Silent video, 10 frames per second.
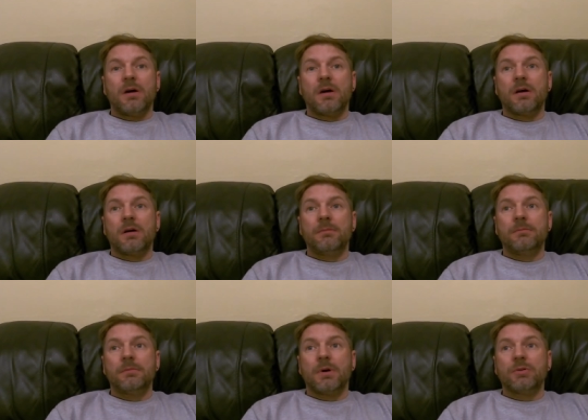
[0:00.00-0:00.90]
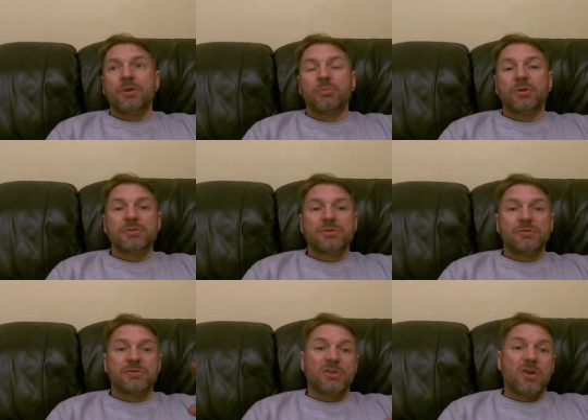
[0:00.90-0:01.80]
Um, I'm going to put
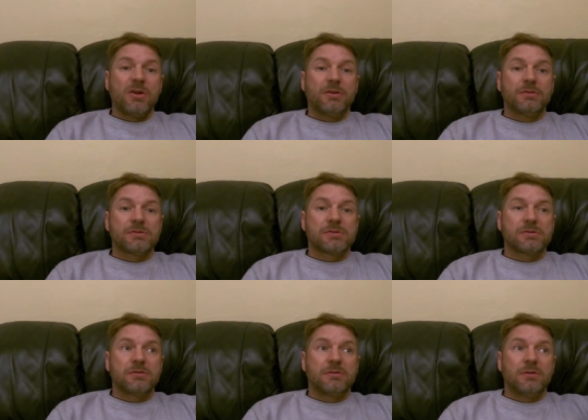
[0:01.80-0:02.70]
two sliders